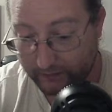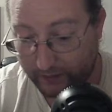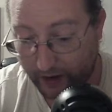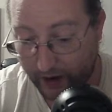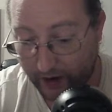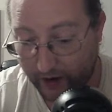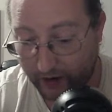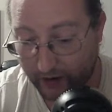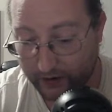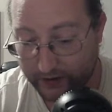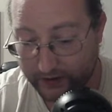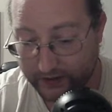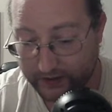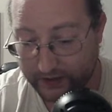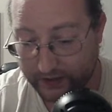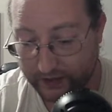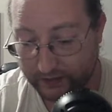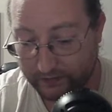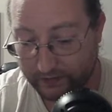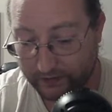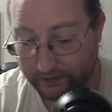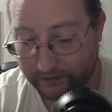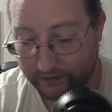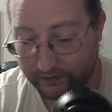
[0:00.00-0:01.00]
heart
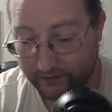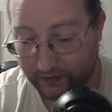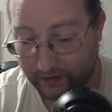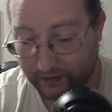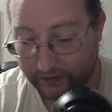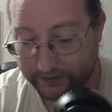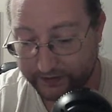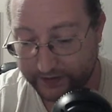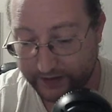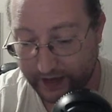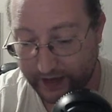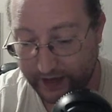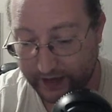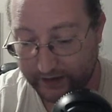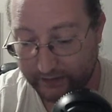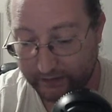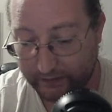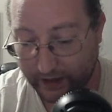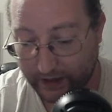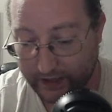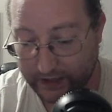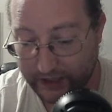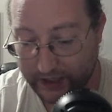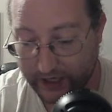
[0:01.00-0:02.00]
seemed to fall dead in
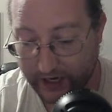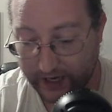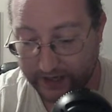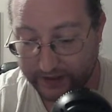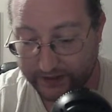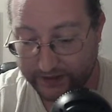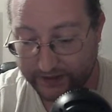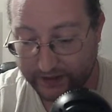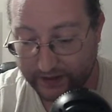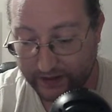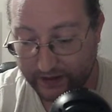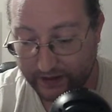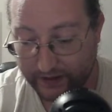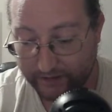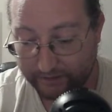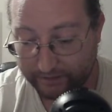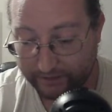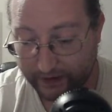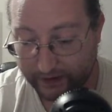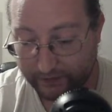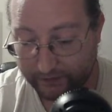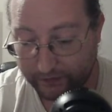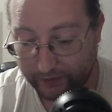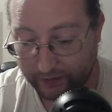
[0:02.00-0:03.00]
my chest,
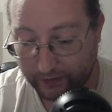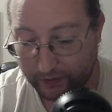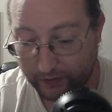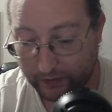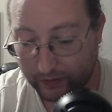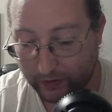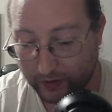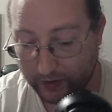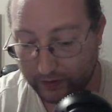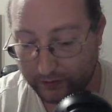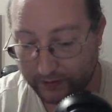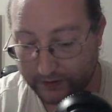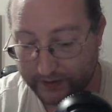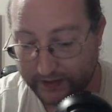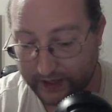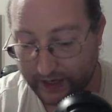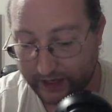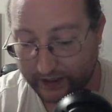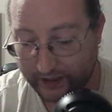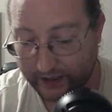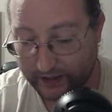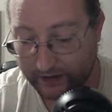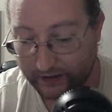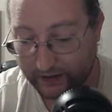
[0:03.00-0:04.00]
and for a horrible
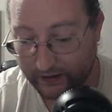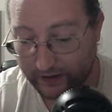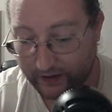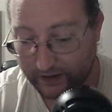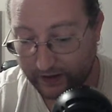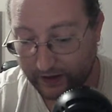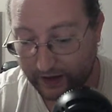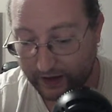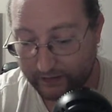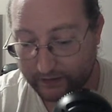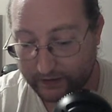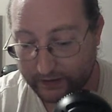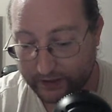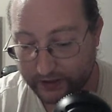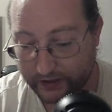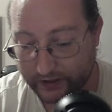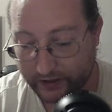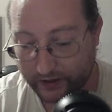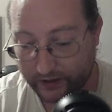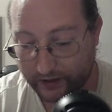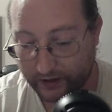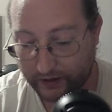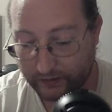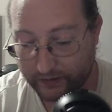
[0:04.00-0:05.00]
second I was
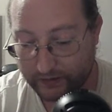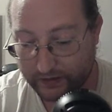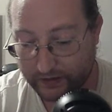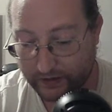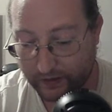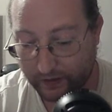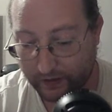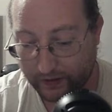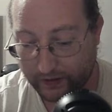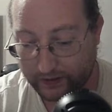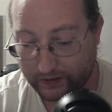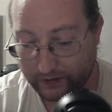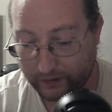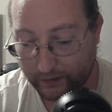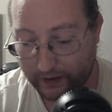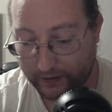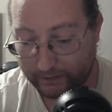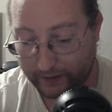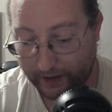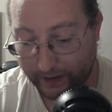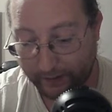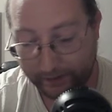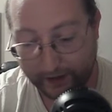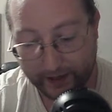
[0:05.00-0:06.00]
sure I was going to
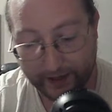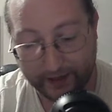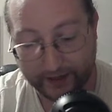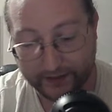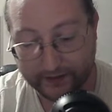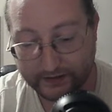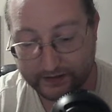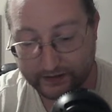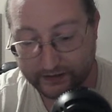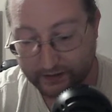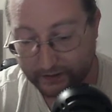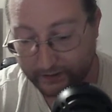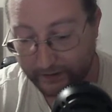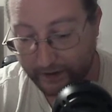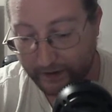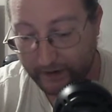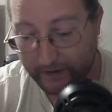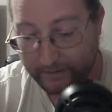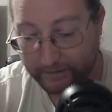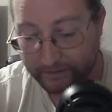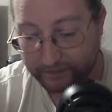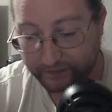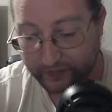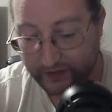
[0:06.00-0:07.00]
wet my pants.
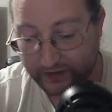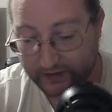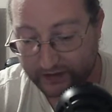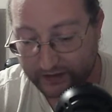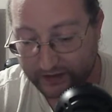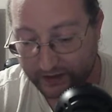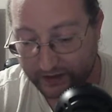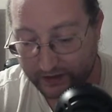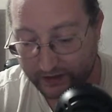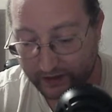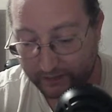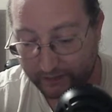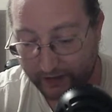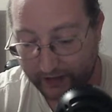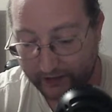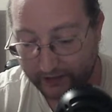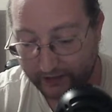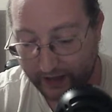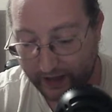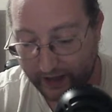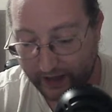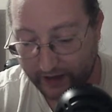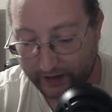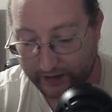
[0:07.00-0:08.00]
The tug on my
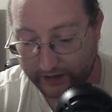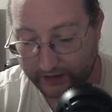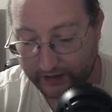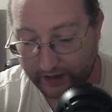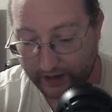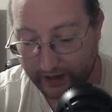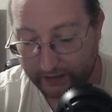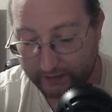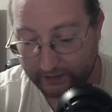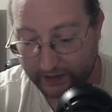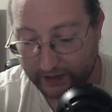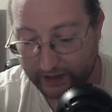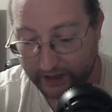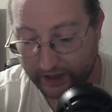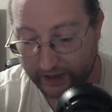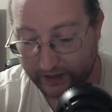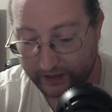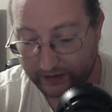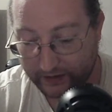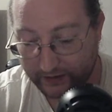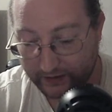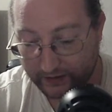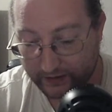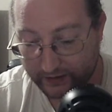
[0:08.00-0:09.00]
line came
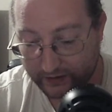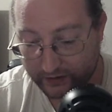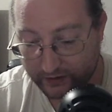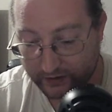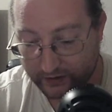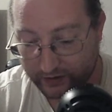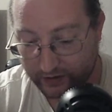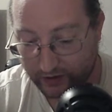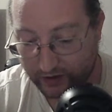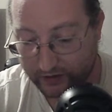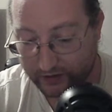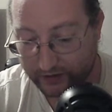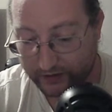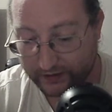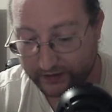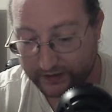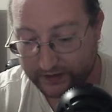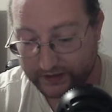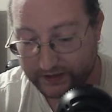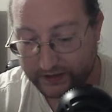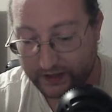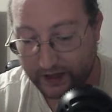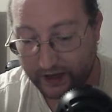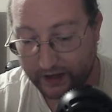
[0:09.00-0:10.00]
again, stronger
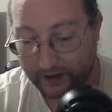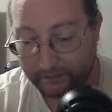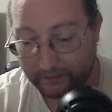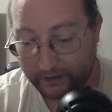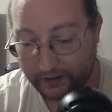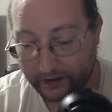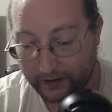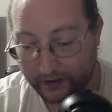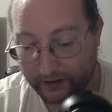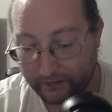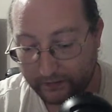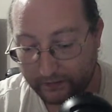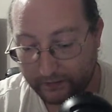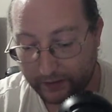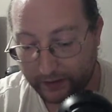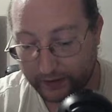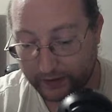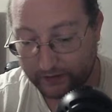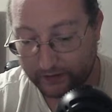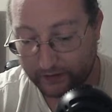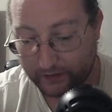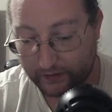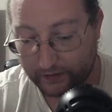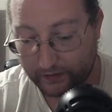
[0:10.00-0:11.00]
this time,
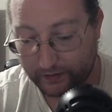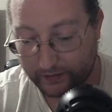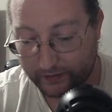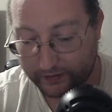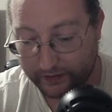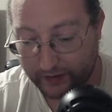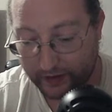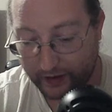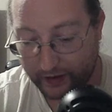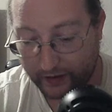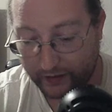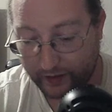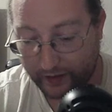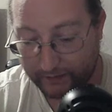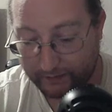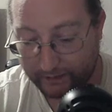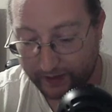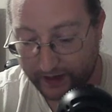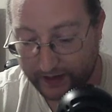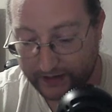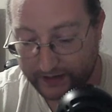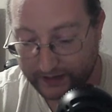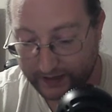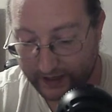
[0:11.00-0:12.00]
but although I
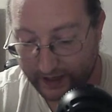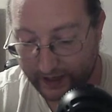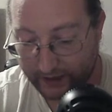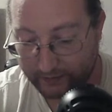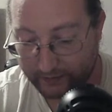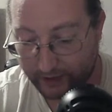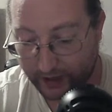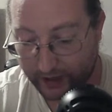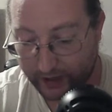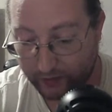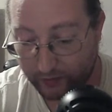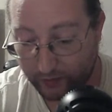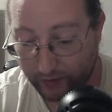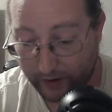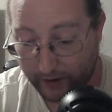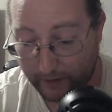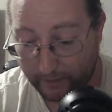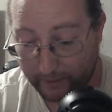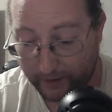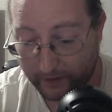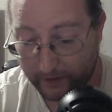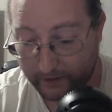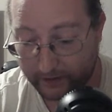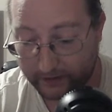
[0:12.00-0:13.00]
maintained my
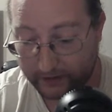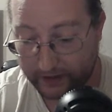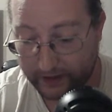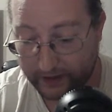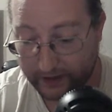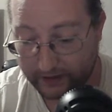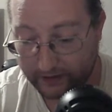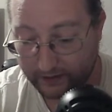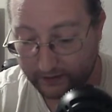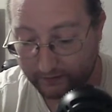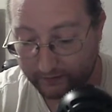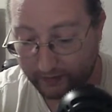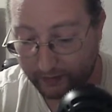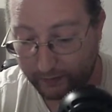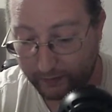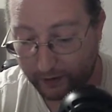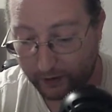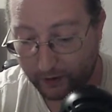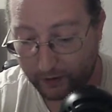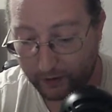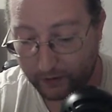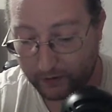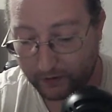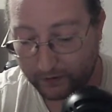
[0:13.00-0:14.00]
grip on the end of the
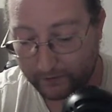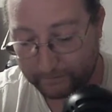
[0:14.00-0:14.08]
pole